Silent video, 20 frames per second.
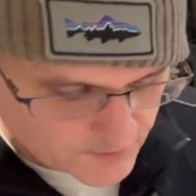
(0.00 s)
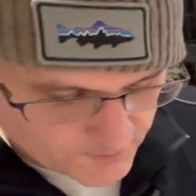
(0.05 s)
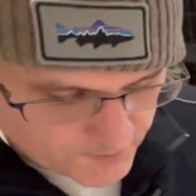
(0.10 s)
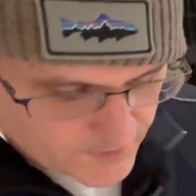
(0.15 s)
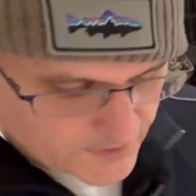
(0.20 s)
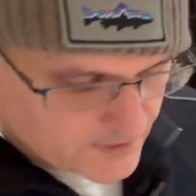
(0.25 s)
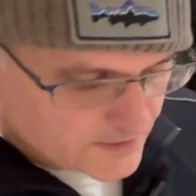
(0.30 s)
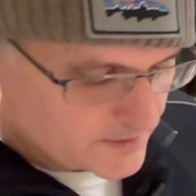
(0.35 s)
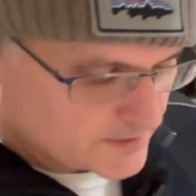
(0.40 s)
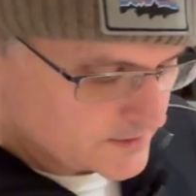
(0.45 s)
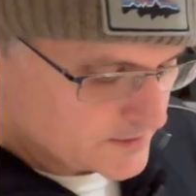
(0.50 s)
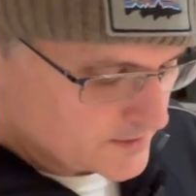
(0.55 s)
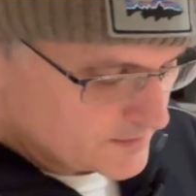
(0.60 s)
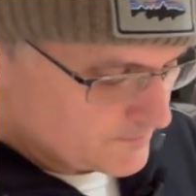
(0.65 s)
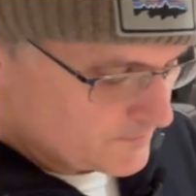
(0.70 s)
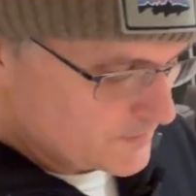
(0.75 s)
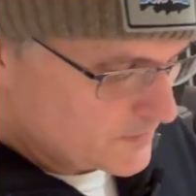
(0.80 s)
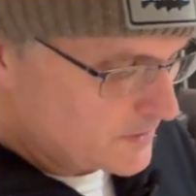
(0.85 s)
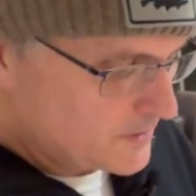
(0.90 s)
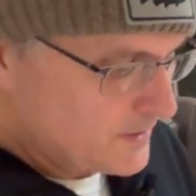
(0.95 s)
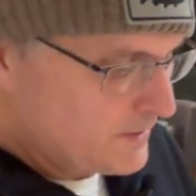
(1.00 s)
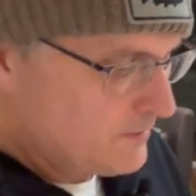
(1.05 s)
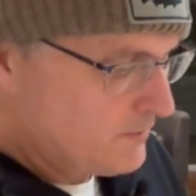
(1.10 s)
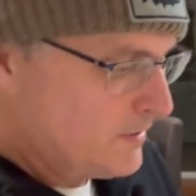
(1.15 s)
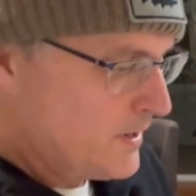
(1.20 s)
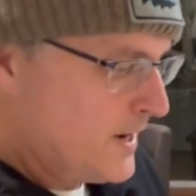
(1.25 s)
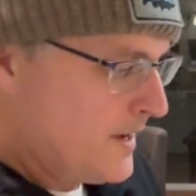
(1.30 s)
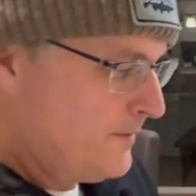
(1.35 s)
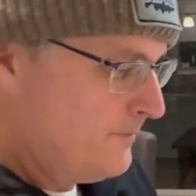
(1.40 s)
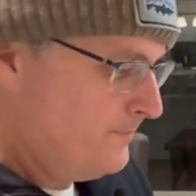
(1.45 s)
piece of cling
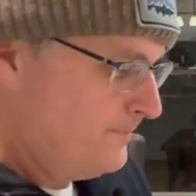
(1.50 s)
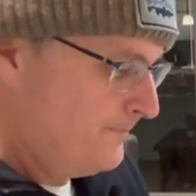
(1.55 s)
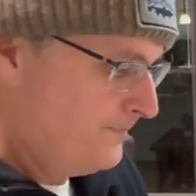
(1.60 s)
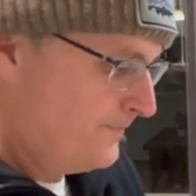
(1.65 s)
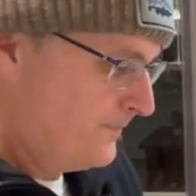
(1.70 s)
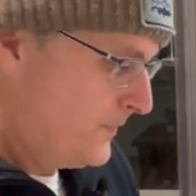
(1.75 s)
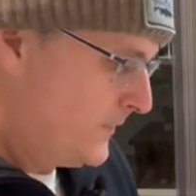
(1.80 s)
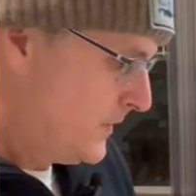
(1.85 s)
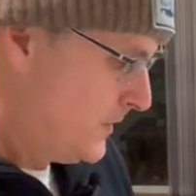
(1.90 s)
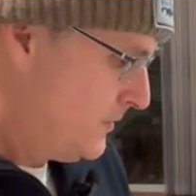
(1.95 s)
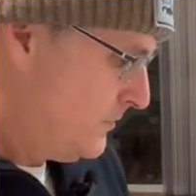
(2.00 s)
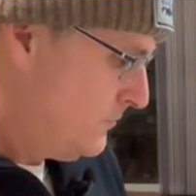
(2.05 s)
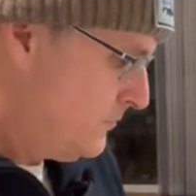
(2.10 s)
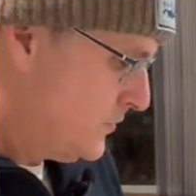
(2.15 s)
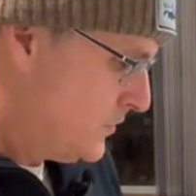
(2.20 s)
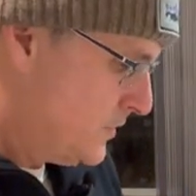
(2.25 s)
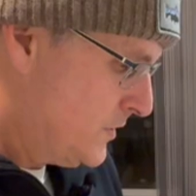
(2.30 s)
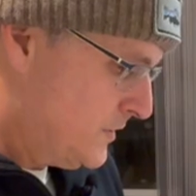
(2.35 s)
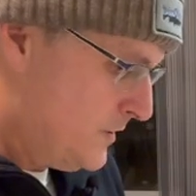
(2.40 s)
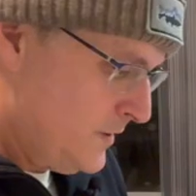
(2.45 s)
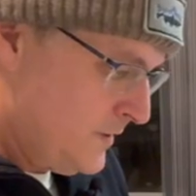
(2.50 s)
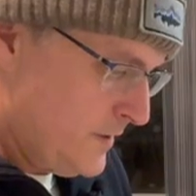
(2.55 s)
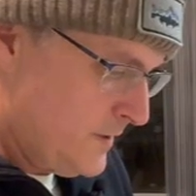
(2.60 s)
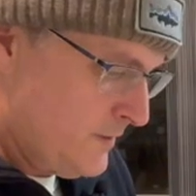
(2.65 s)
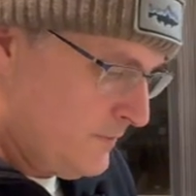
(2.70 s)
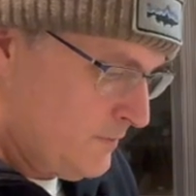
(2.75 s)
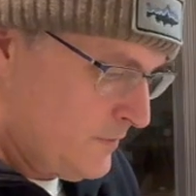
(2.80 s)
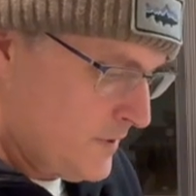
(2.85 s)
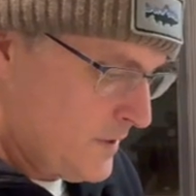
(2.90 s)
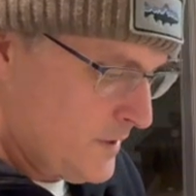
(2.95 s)
wrap and we're going to lay
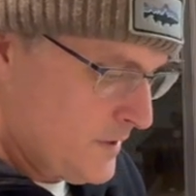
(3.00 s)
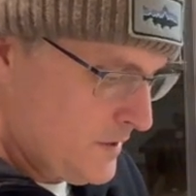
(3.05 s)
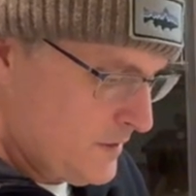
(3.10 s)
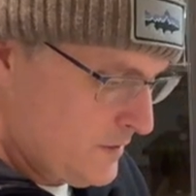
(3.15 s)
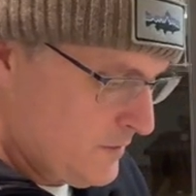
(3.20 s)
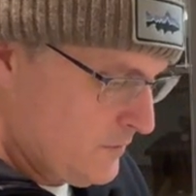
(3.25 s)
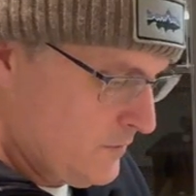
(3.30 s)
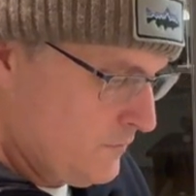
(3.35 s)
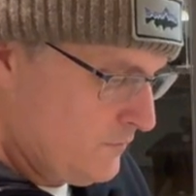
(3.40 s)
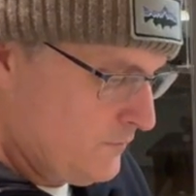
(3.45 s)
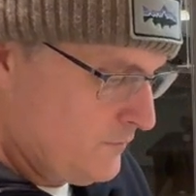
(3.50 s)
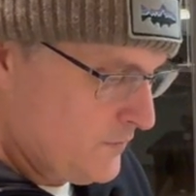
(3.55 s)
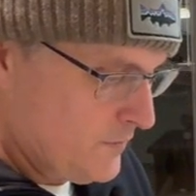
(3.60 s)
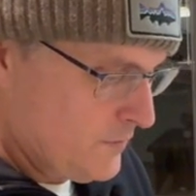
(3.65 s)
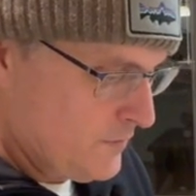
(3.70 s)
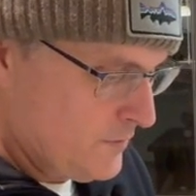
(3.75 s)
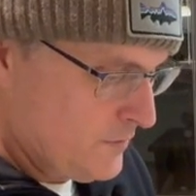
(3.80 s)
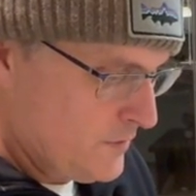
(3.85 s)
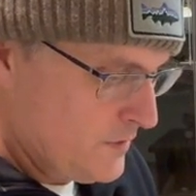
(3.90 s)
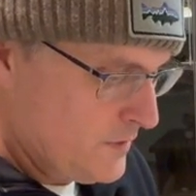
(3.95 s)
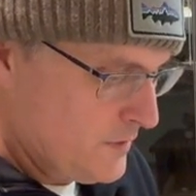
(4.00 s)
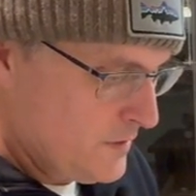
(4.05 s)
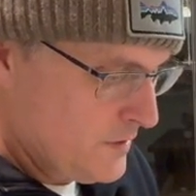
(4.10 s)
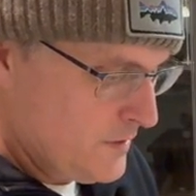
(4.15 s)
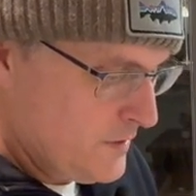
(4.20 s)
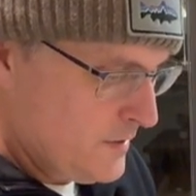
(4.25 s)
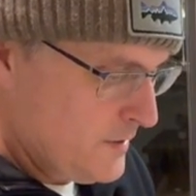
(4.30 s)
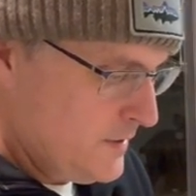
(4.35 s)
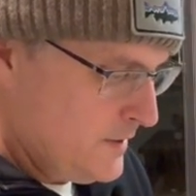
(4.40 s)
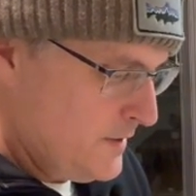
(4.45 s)
right over
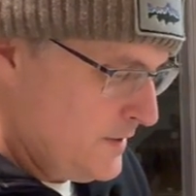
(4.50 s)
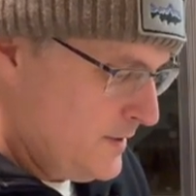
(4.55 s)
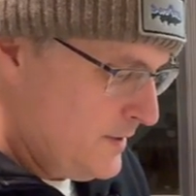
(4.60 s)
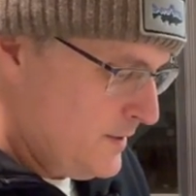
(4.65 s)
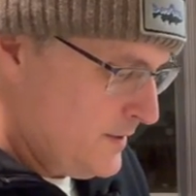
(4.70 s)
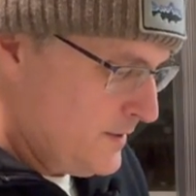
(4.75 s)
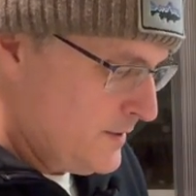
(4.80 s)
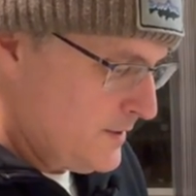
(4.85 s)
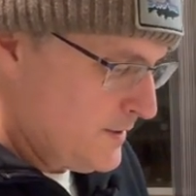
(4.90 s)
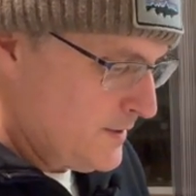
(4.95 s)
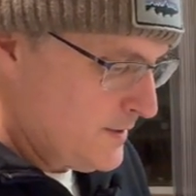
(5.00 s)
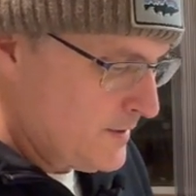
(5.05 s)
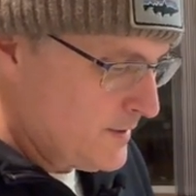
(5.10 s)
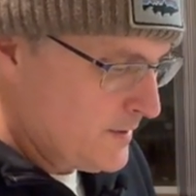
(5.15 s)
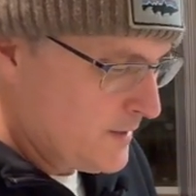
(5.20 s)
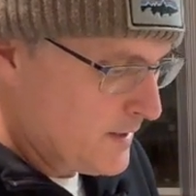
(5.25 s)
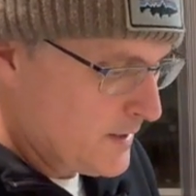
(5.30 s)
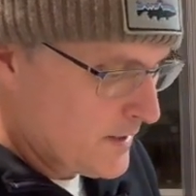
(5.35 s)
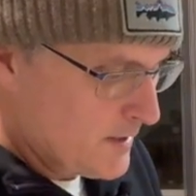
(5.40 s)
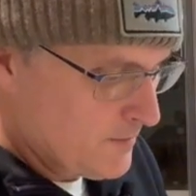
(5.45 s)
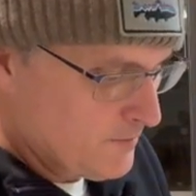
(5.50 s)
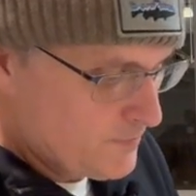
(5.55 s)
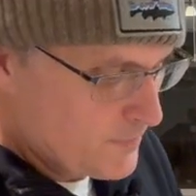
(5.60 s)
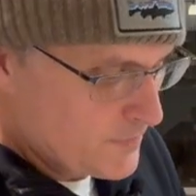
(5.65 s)
the top.